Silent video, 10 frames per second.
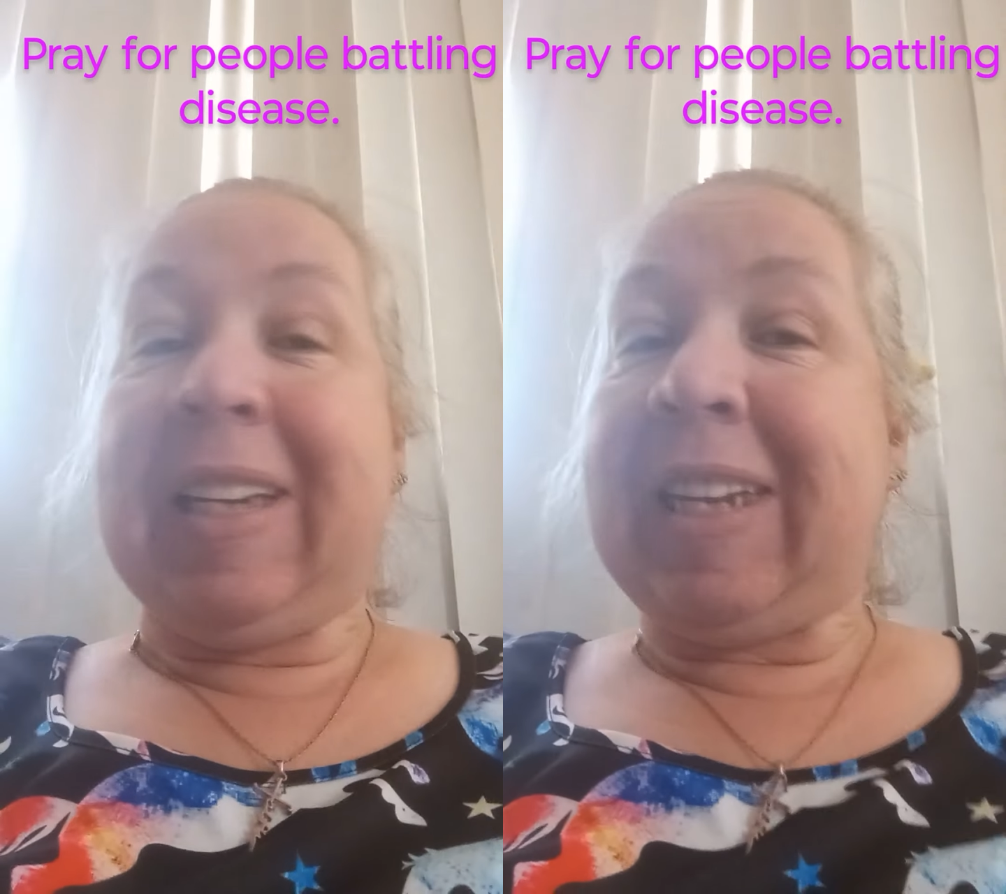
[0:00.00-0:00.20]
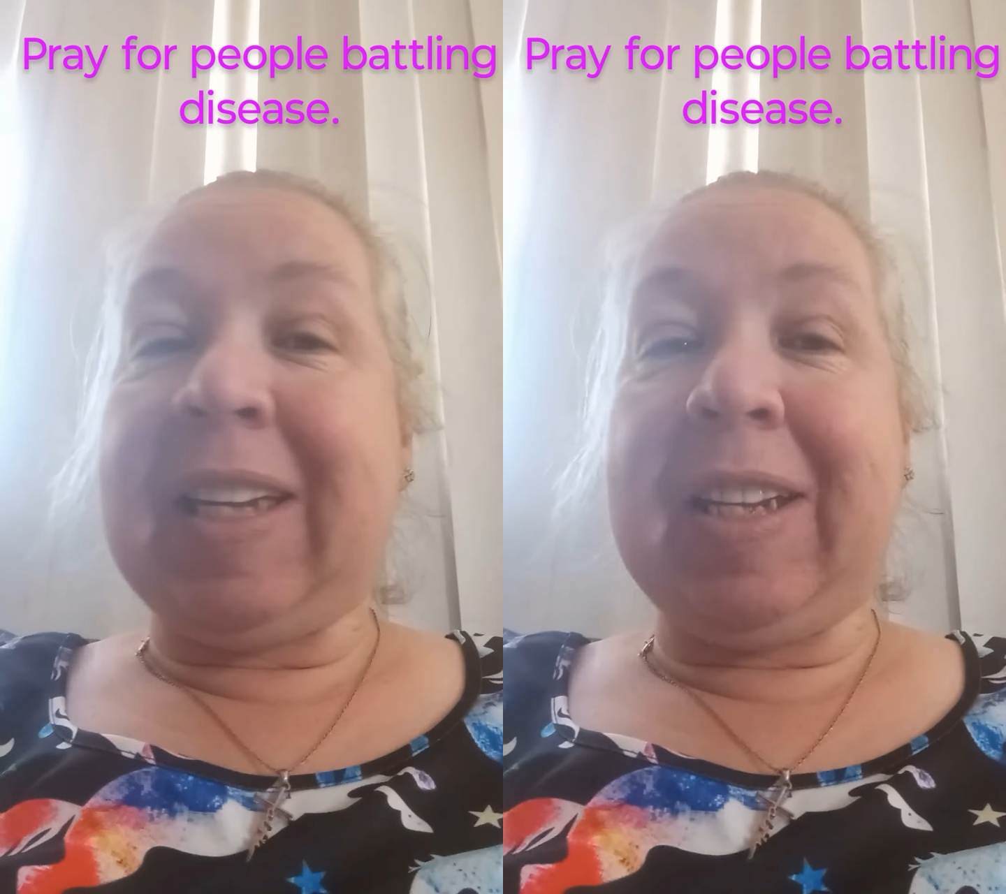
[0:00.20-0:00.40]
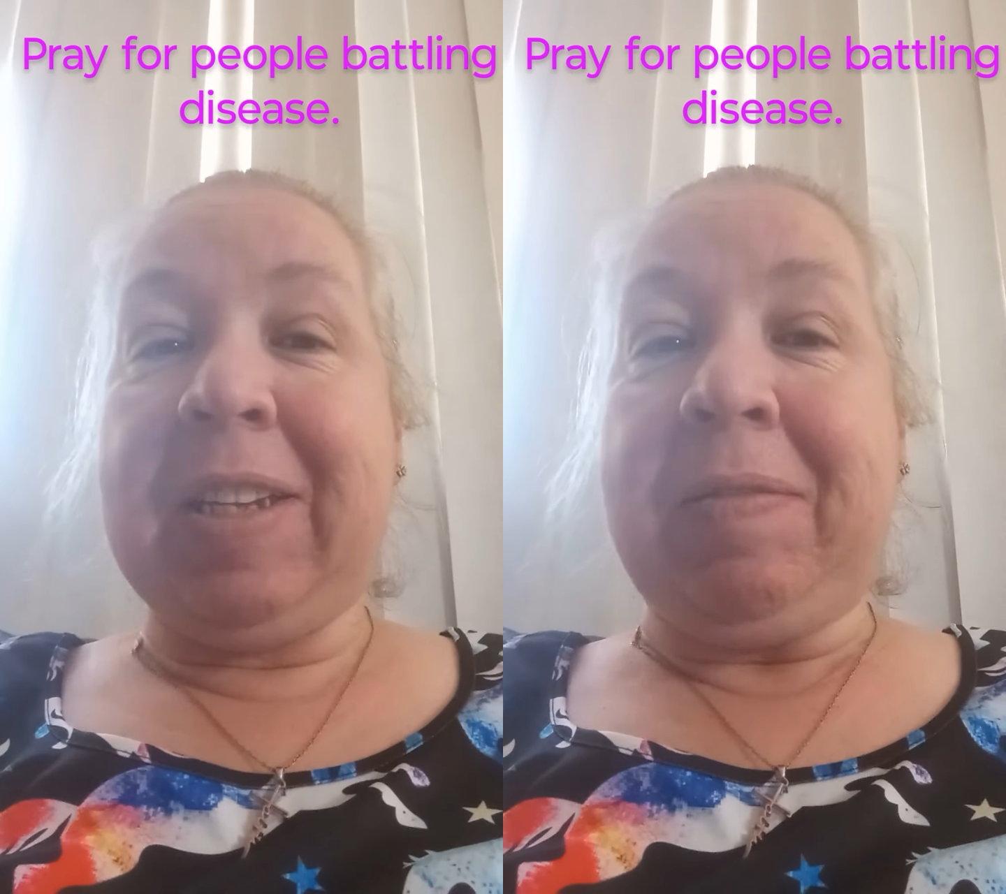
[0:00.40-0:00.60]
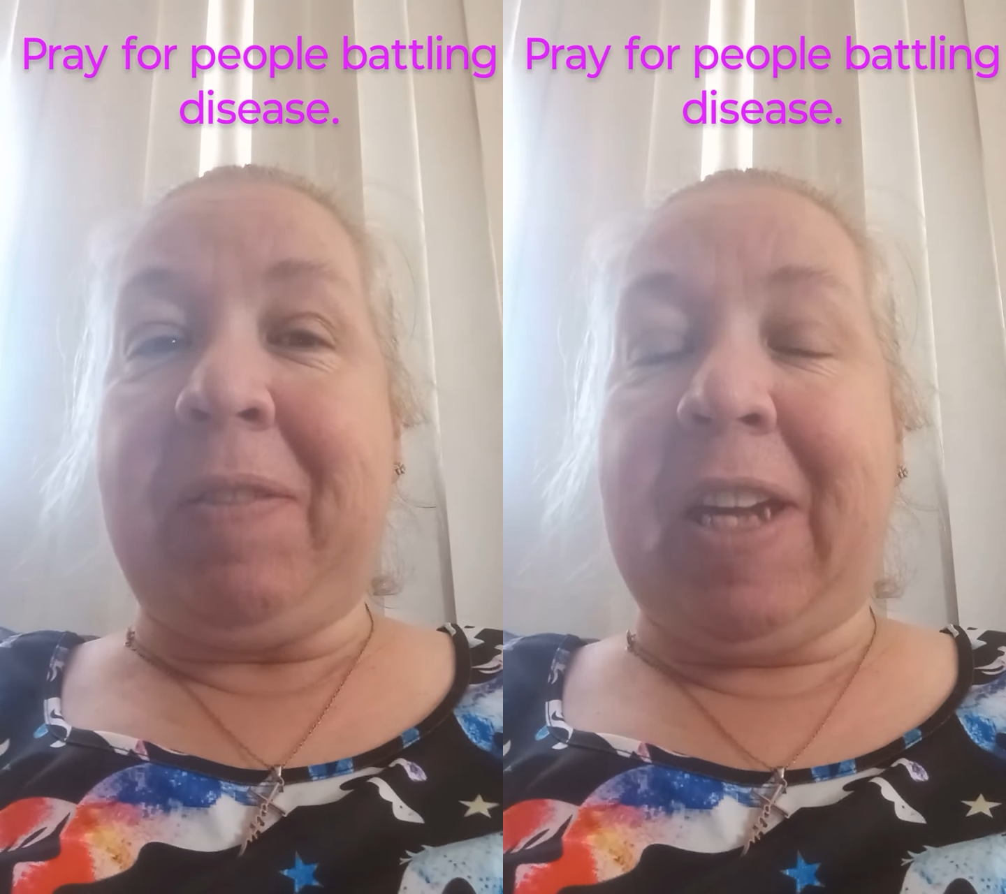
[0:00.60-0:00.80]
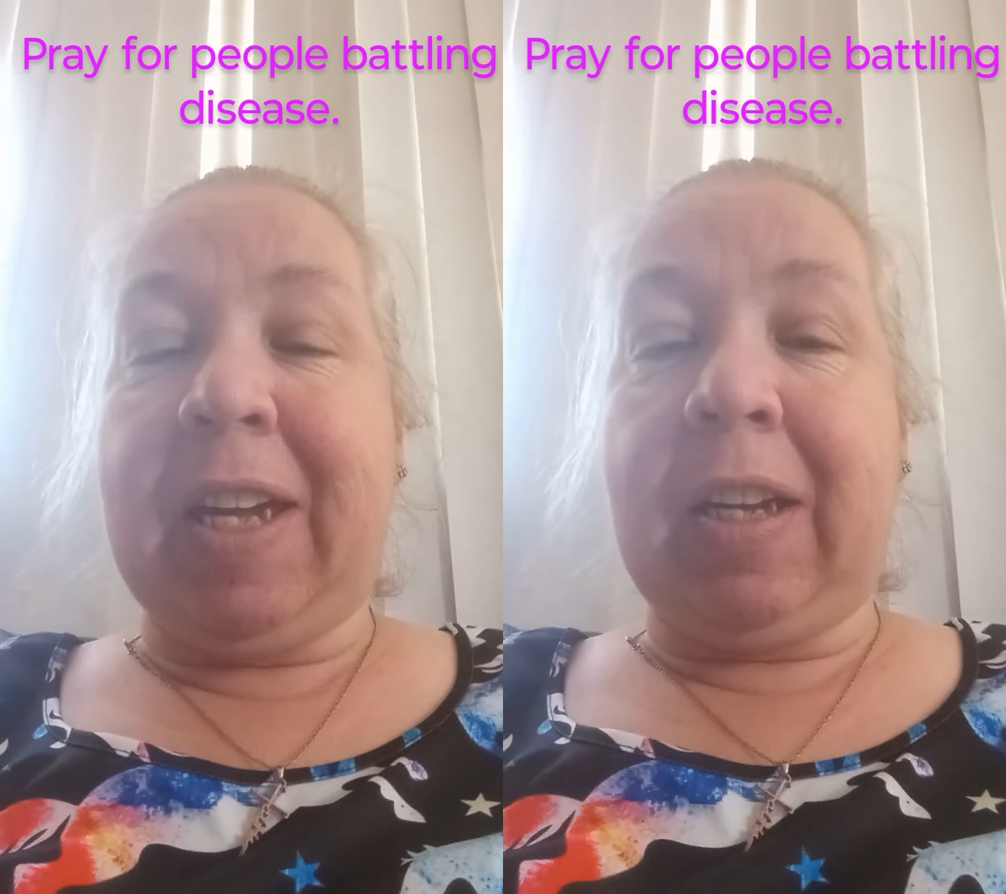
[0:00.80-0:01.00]
Good
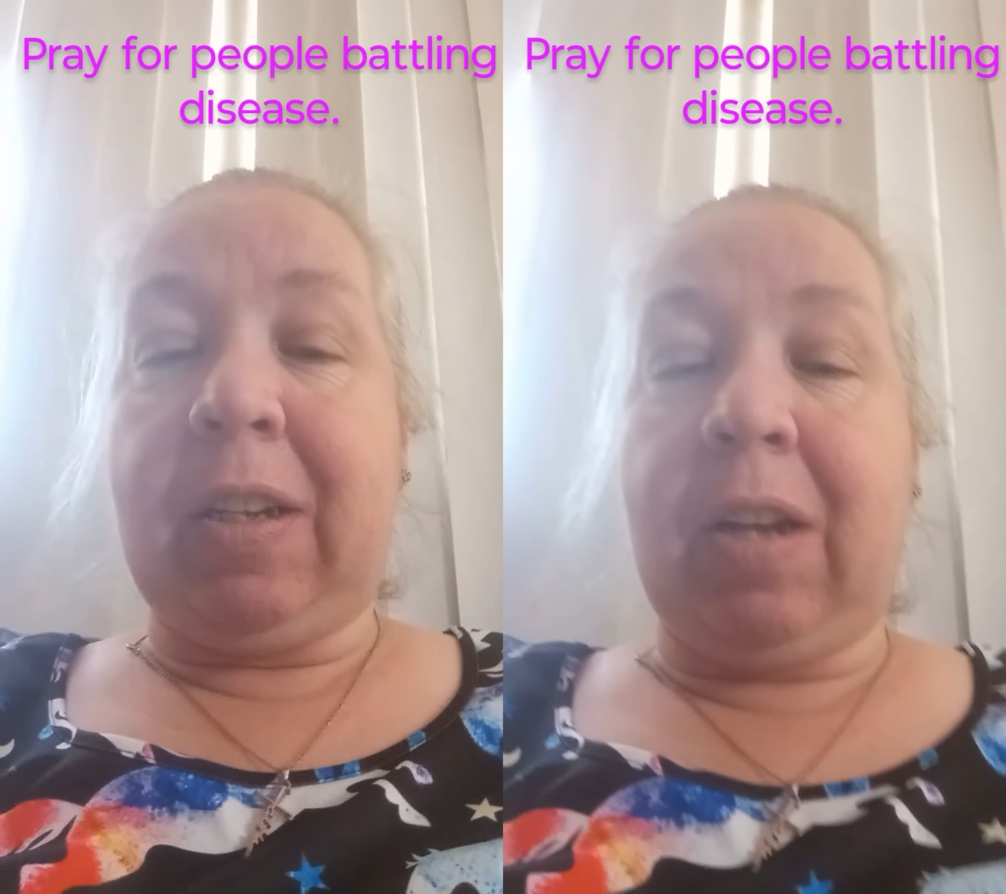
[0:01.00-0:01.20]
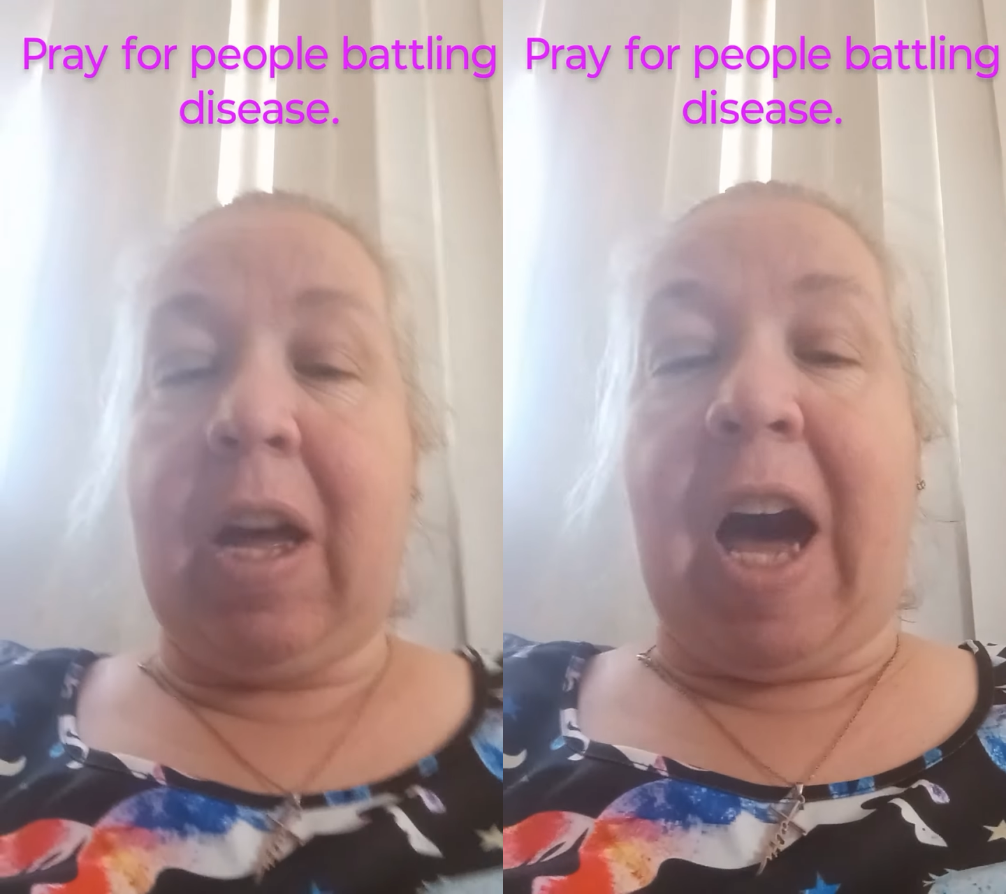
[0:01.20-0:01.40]
evening.